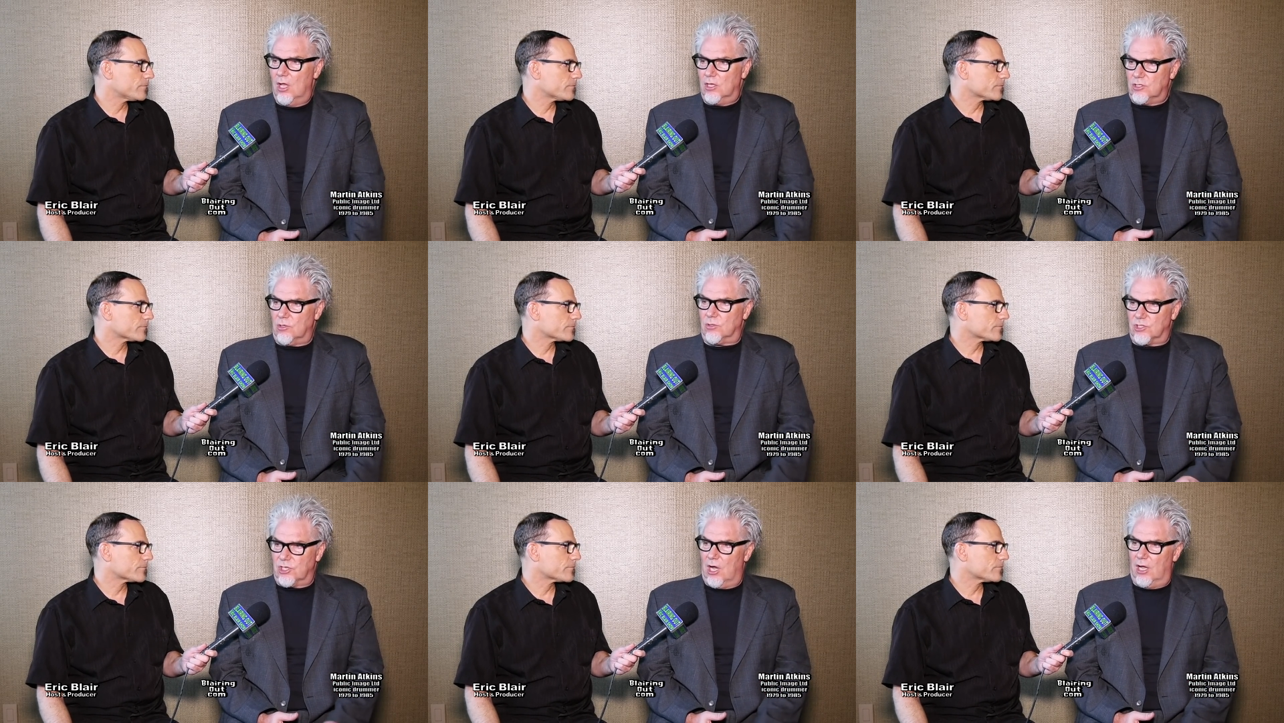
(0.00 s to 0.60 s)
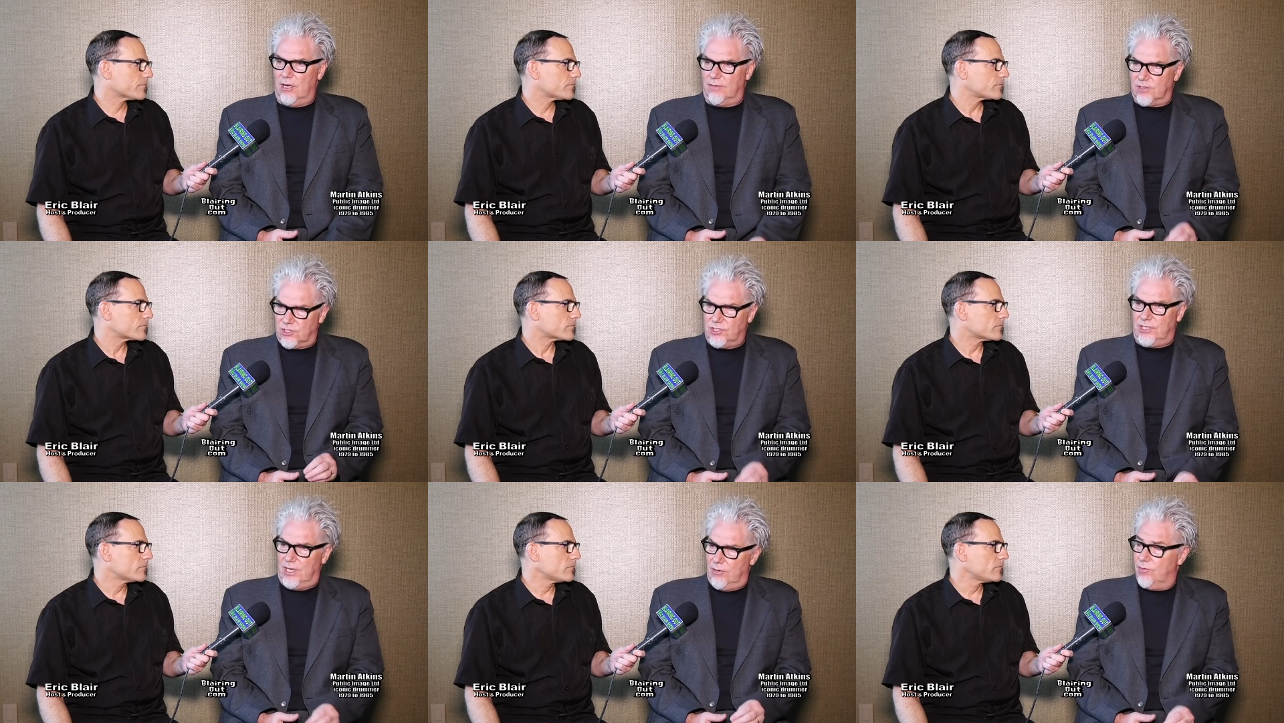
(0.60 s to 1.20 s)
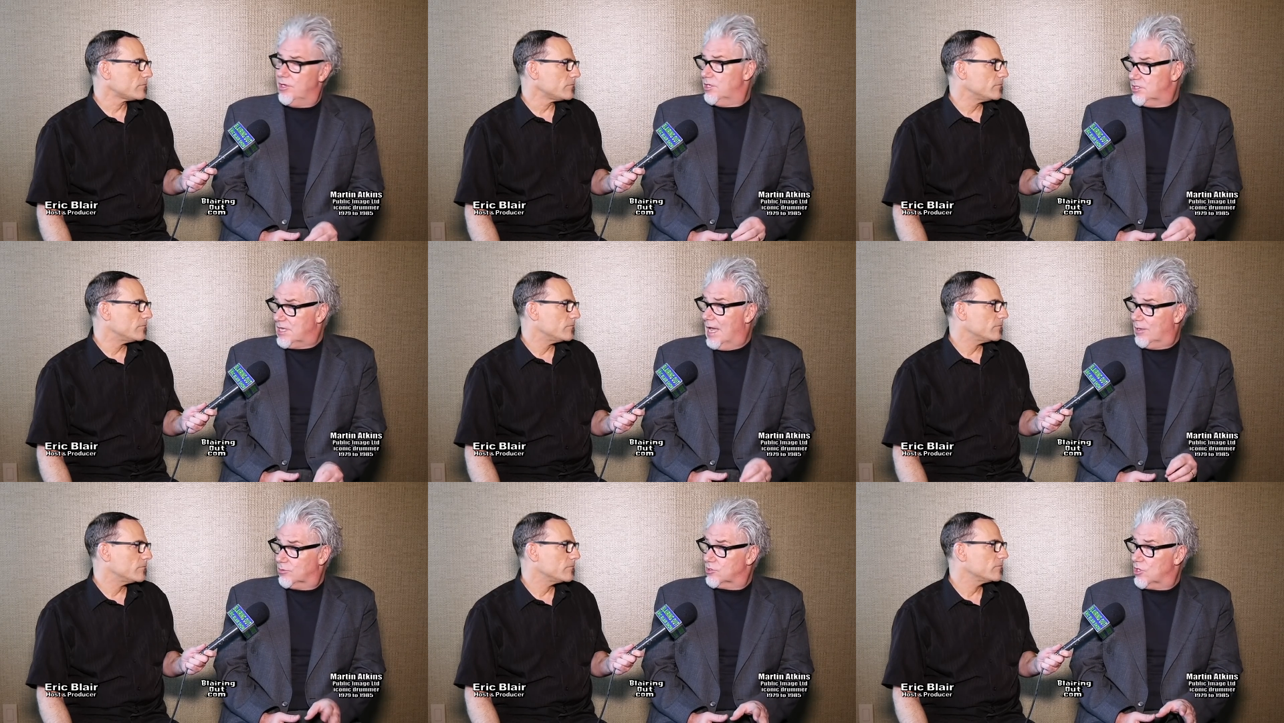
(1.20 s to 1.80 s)
Speaker 1: so it's kind of a serious
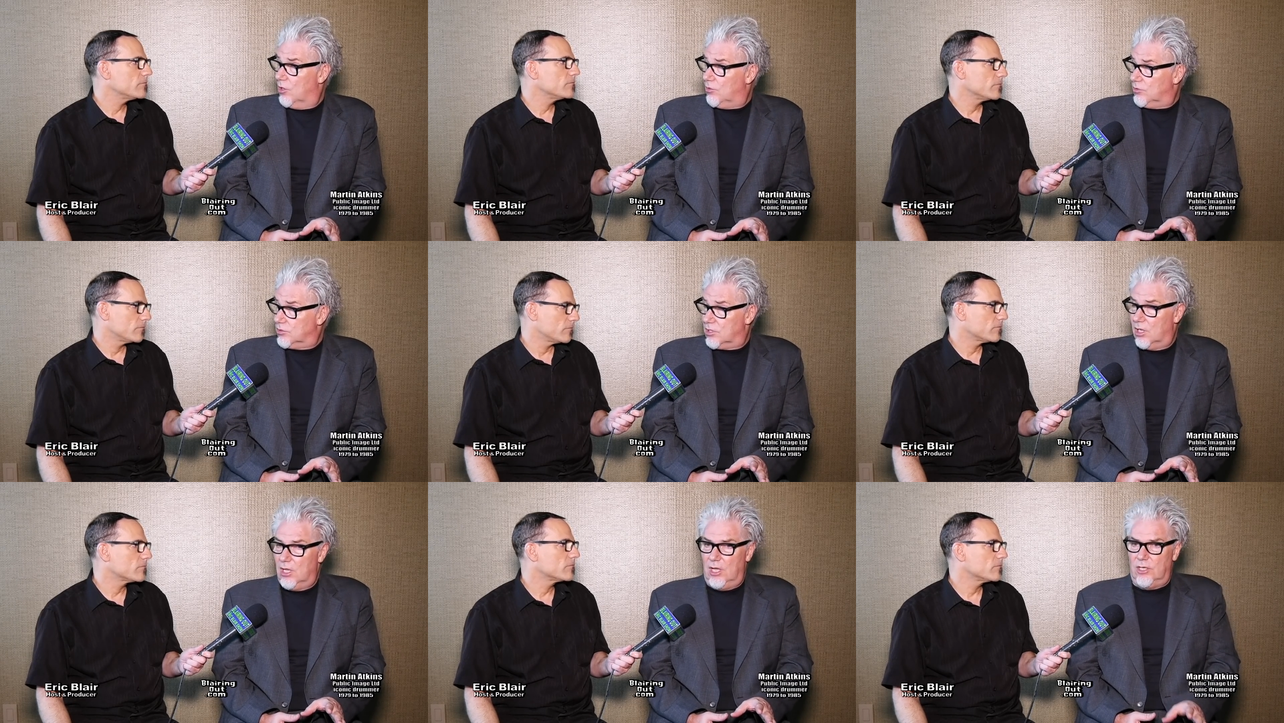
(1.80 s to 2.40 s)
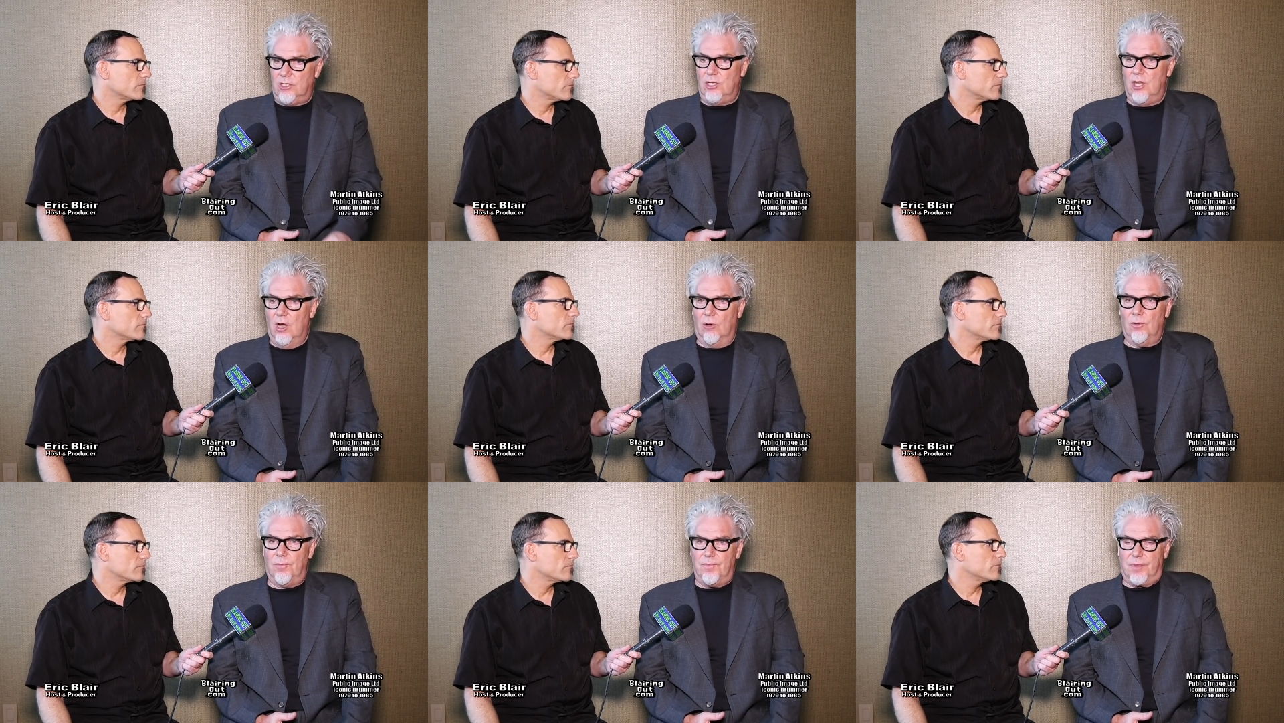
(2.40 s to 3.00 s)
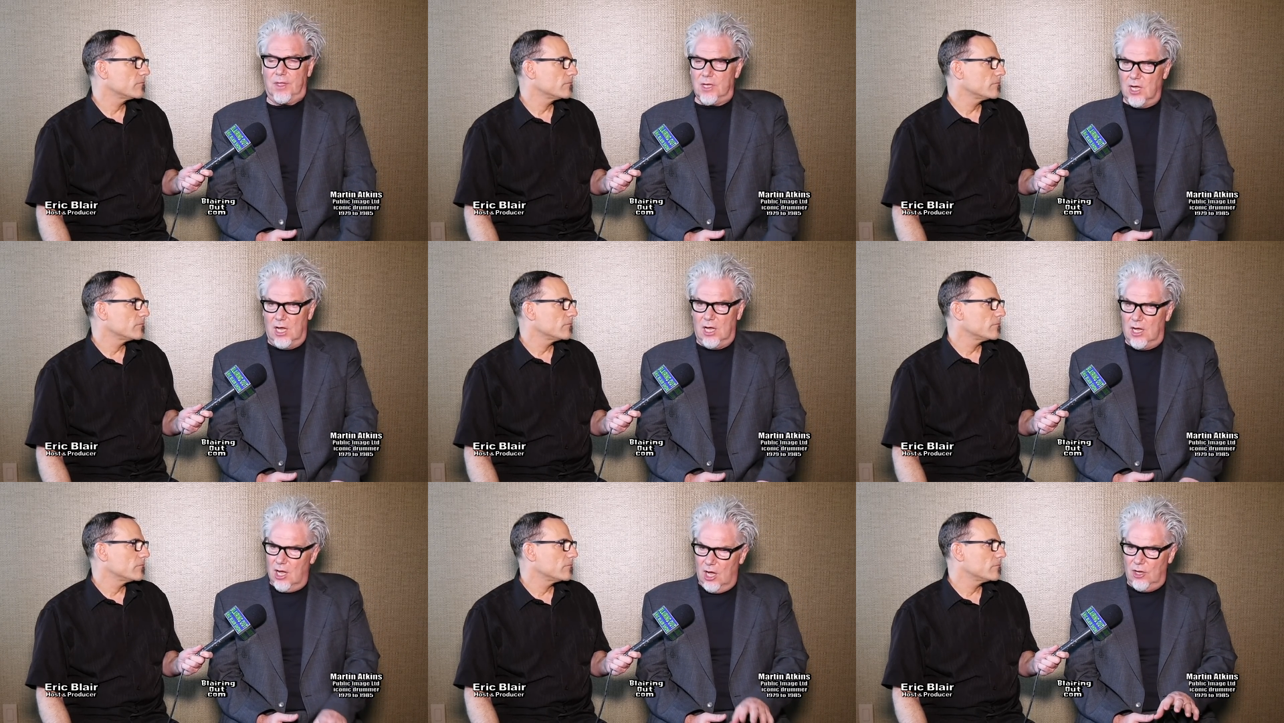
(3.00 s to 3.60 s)
household you know uh,